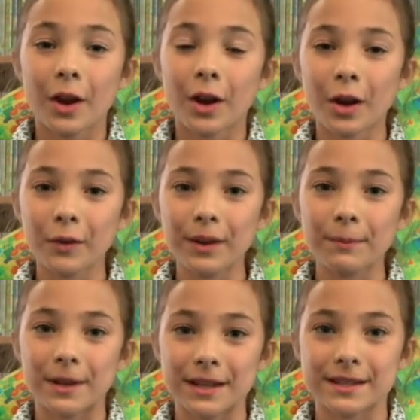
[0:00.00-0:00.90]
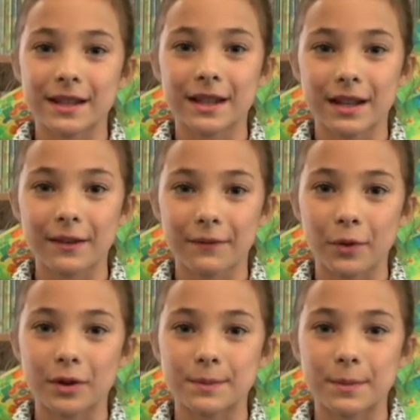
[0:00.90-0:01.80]
COVID means that year
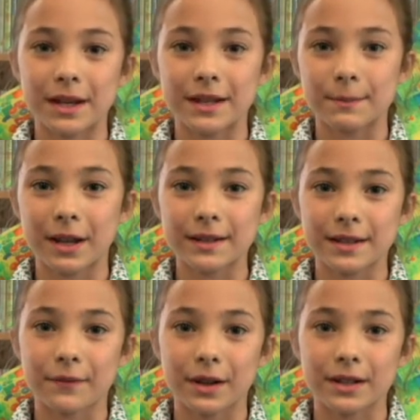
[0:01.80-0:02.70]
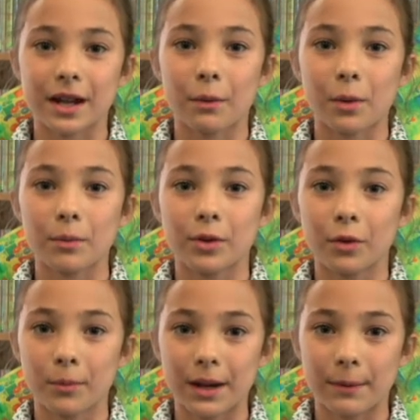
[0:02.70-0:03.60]
four has been a bit different to how it would
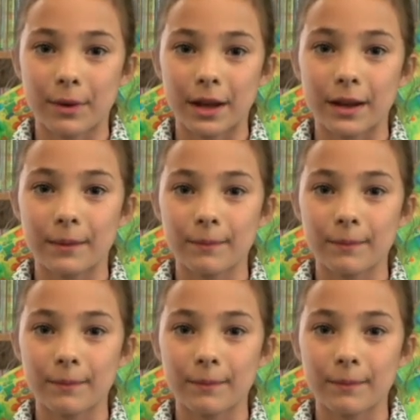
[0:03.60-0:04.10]
normally be.